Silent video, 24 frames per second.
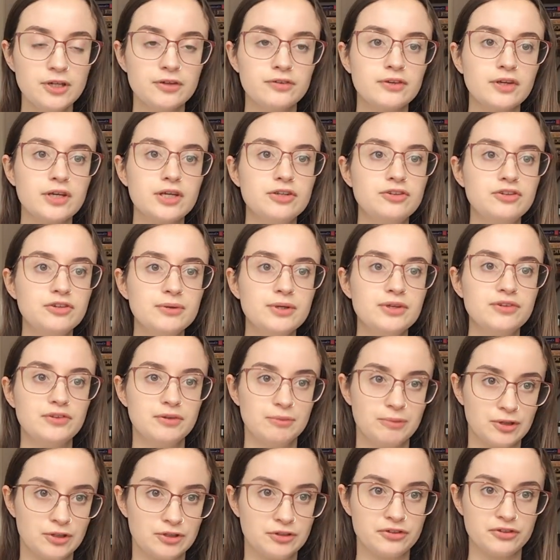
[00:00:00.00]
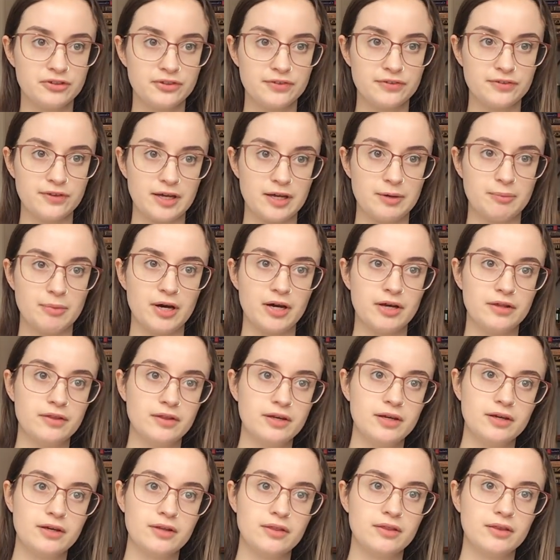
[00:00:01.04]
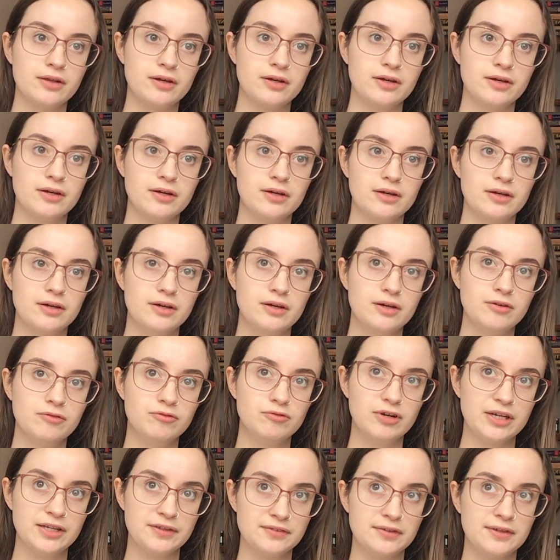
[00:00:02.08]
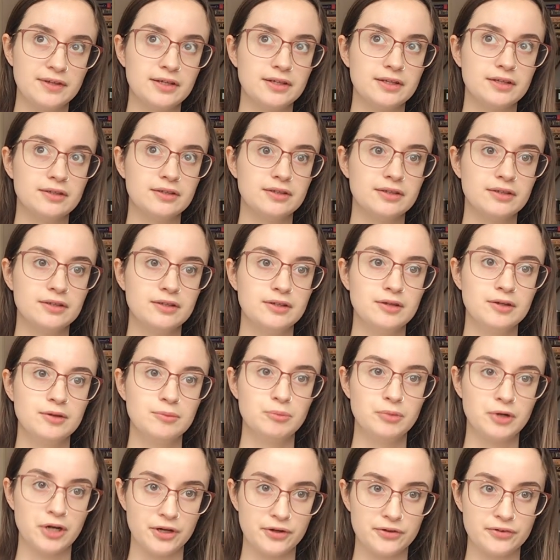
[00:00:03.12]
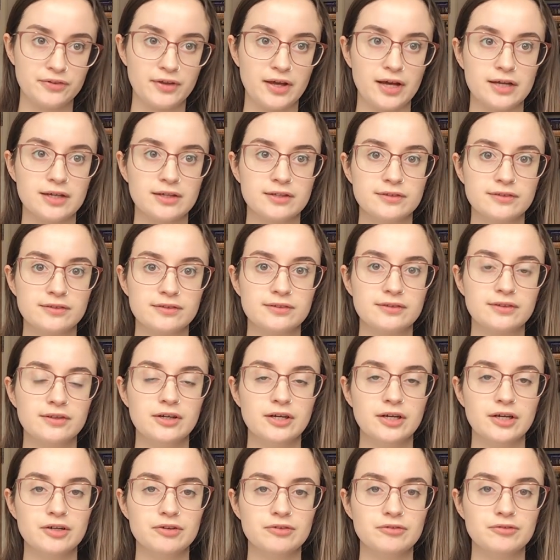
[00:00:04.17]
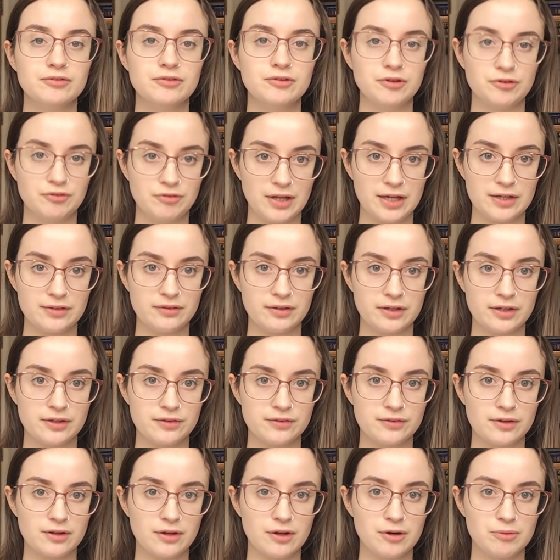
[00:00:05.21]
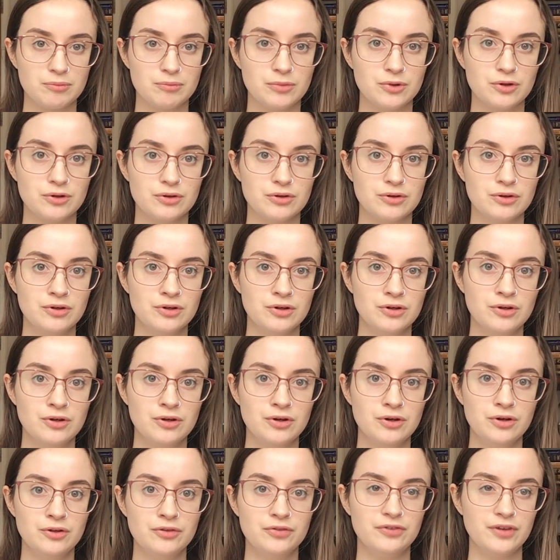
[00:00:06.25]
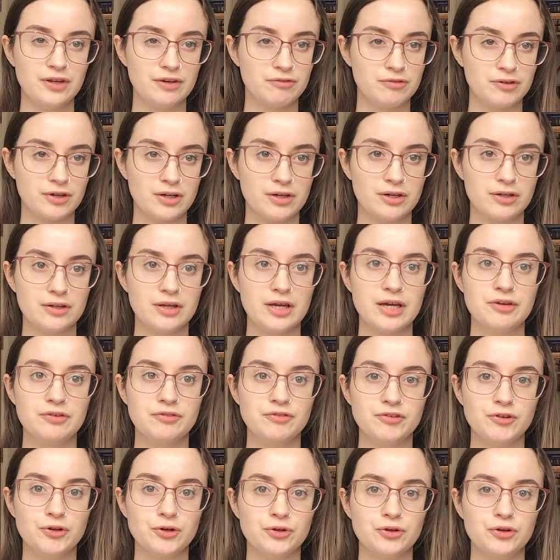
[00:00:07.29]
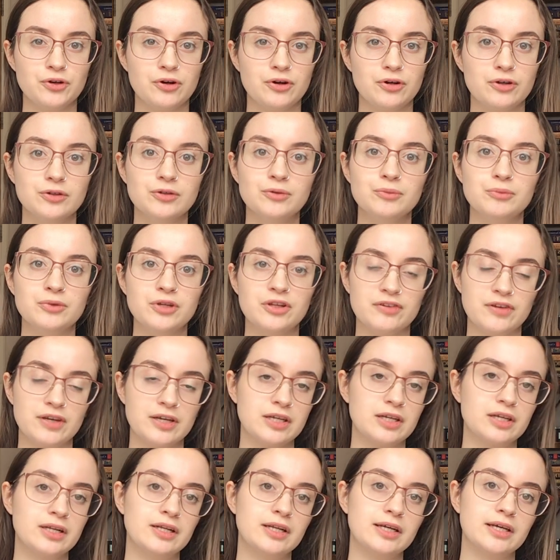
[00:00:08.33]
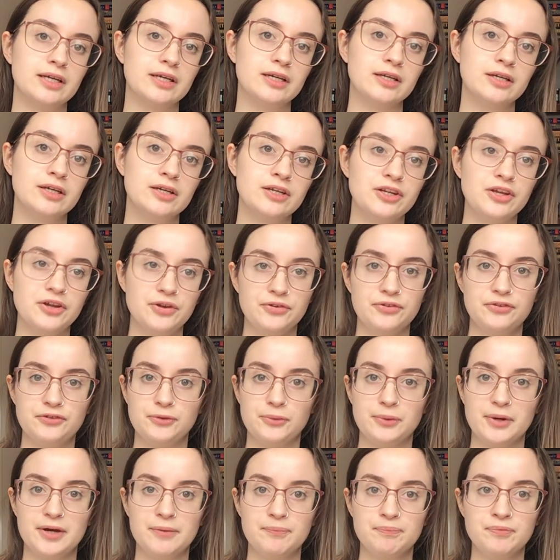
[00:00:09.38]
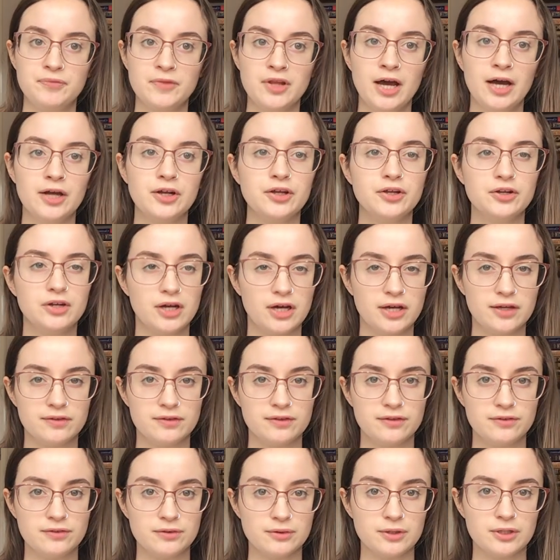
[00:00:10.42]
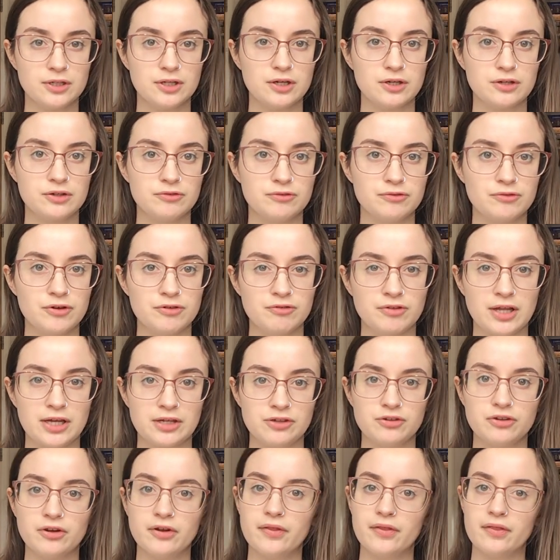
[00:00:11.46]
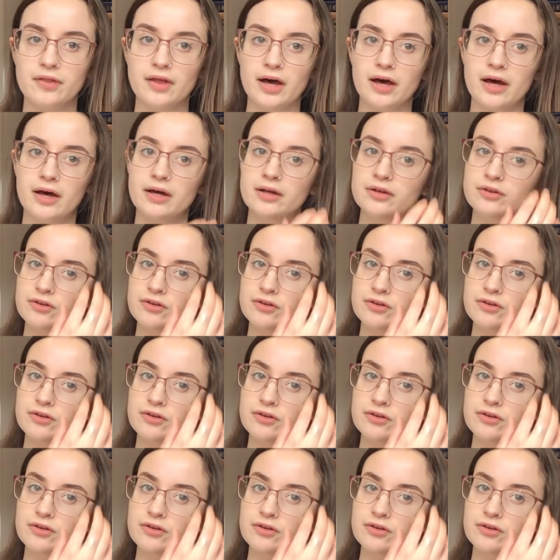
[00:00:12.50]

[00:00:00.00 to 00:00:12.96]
So you do it subconsciously, but I think the written process of reflecting is a lot more difficult if you're not particularly used to it. I know nurses do a lot of reflection in their